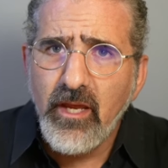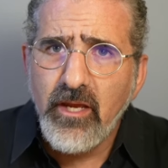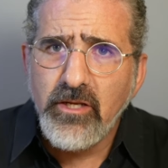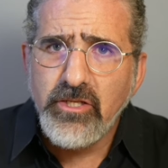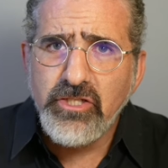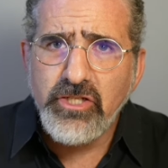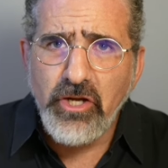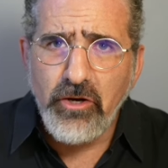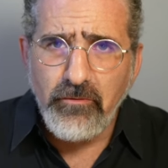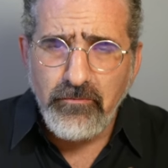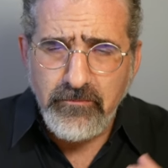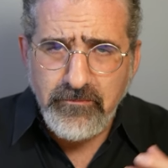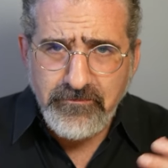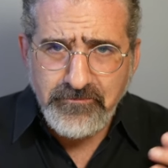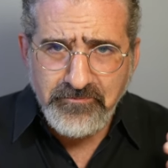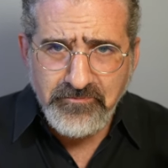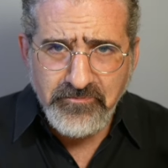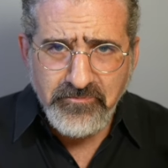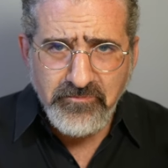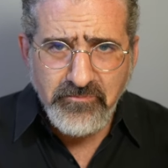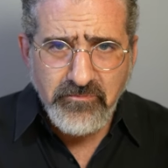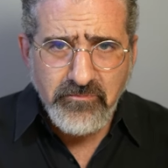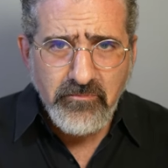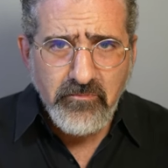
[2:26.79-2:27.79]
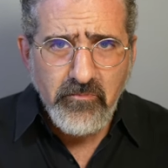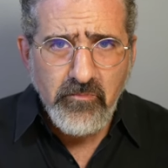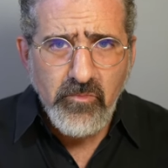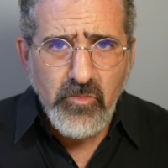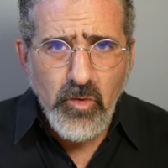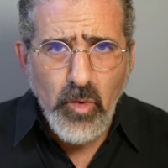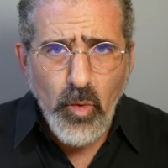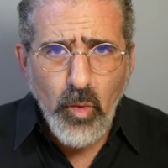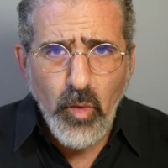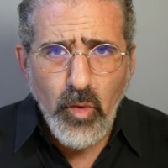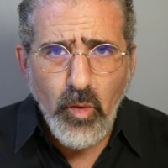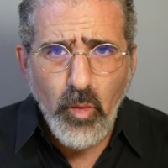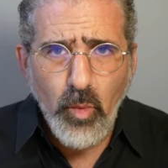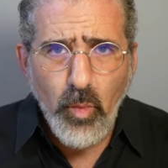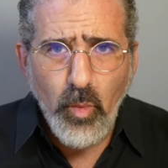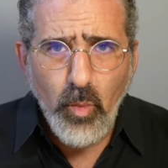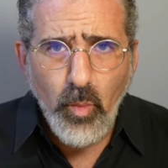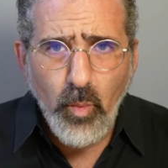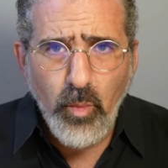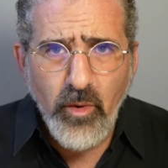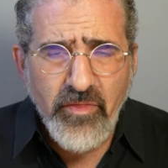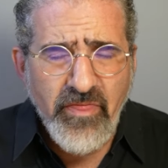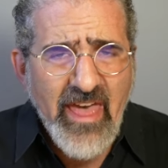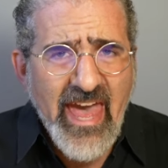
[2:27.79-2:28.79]
So
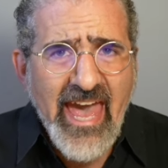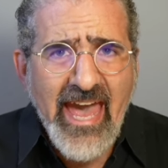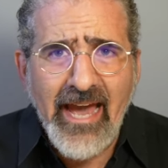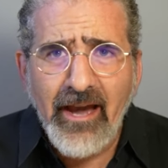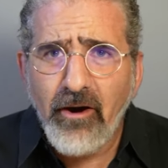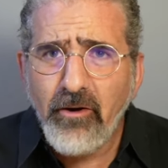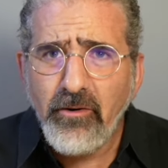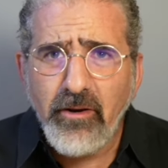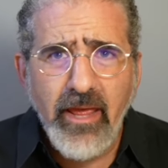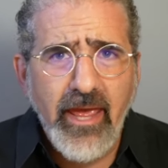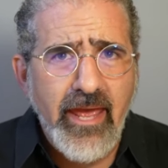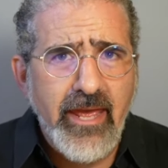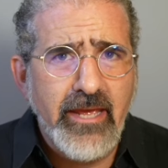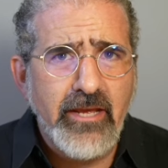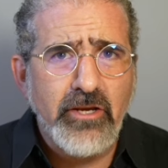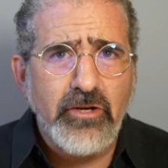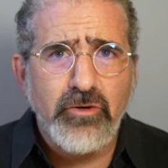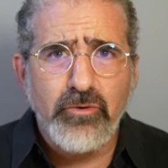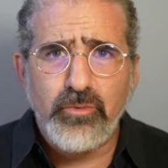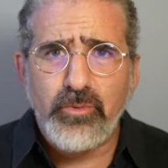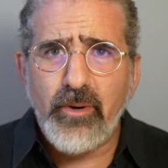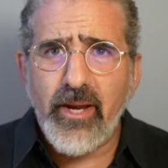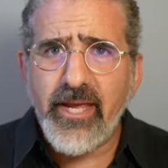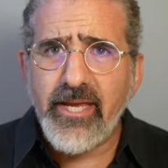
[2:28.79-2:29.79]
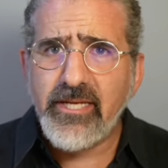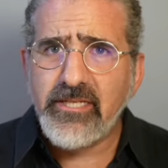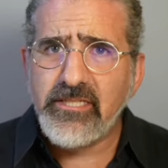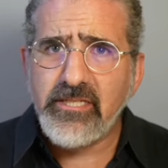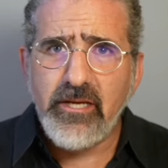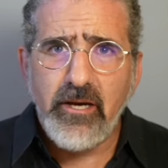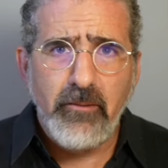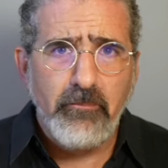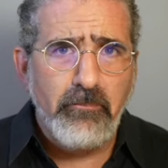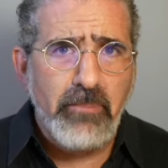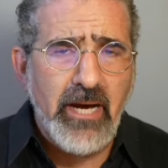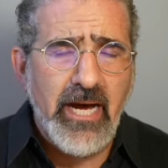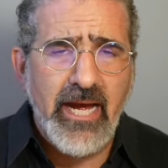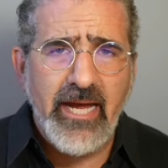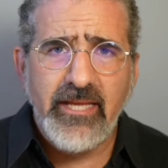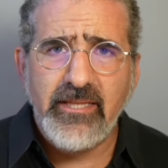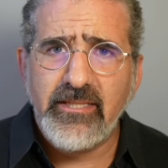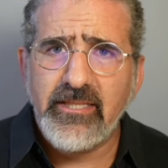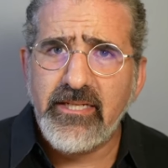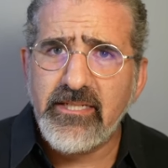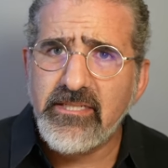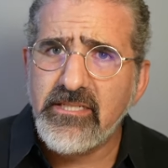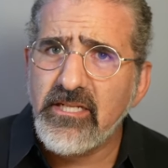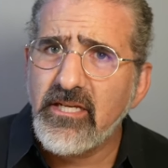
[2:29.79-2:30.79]
without a great
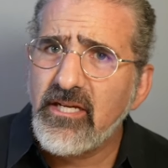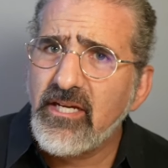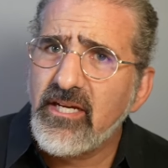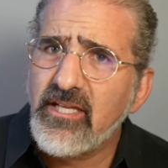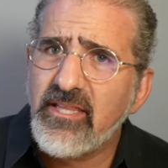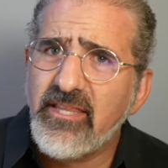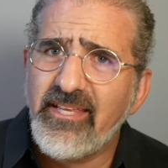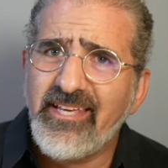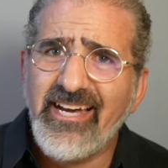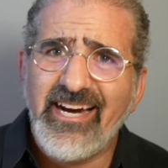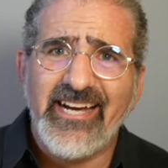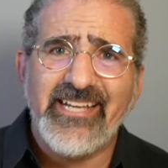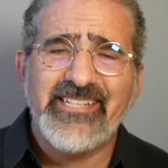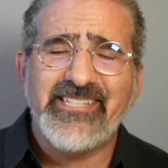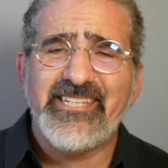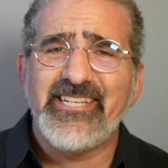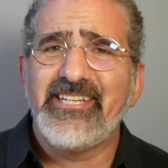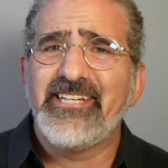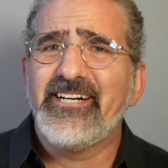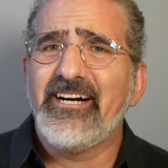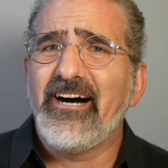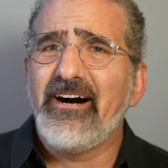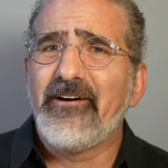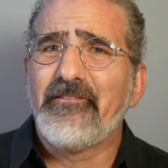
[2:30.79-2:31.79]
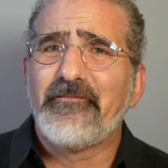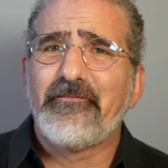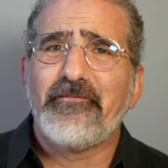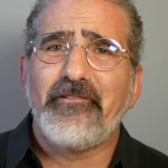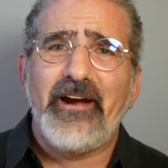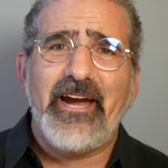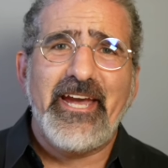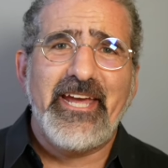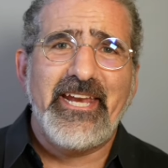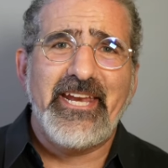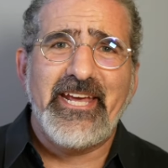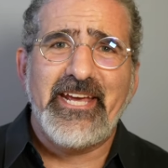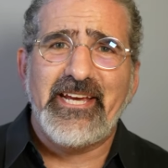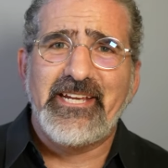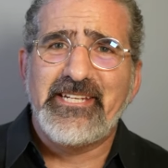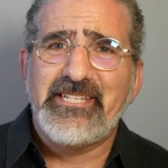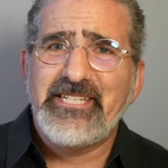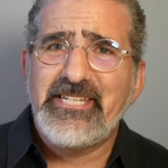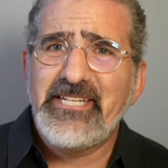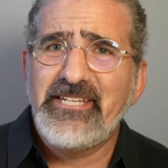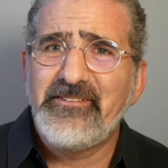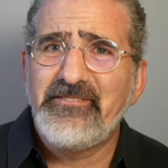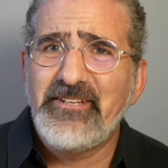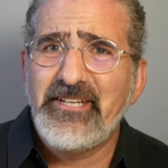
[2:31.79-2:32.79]
pilot, the idea of writing a
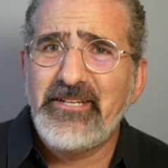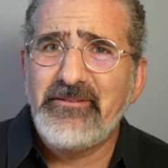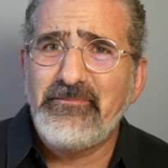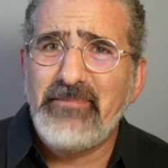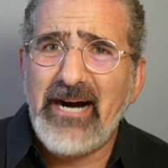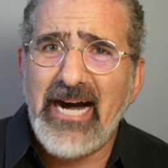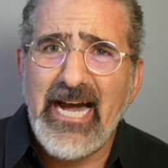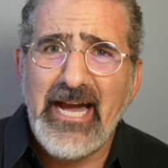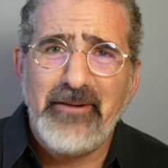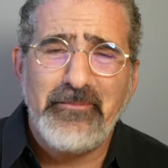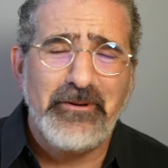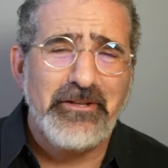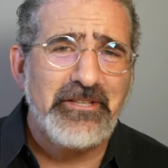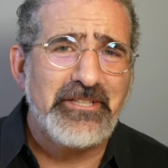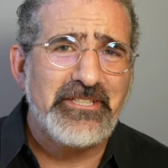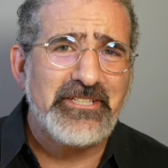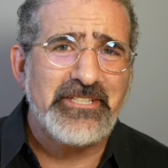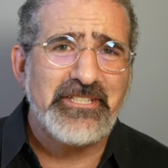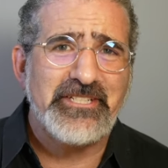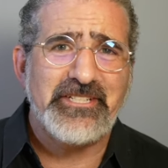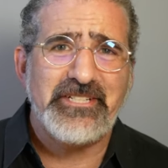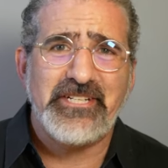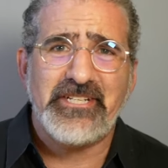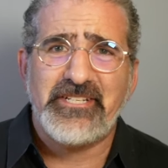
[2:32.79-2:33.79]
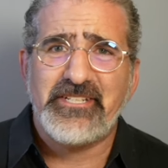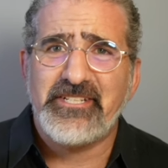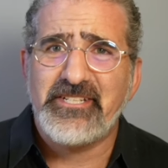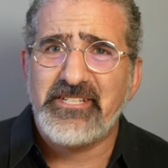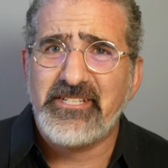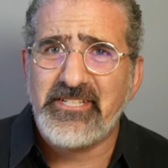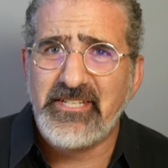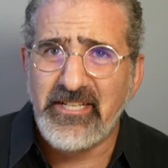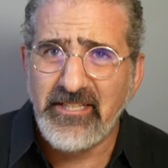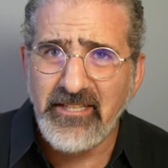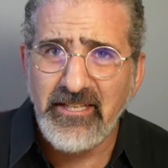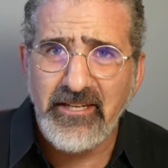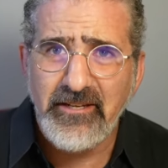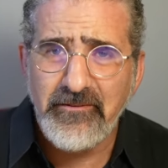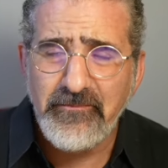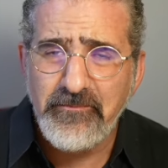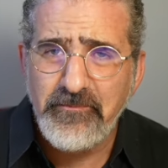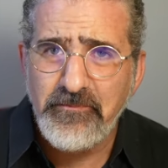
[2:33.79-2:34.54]
TV Bible is just silly.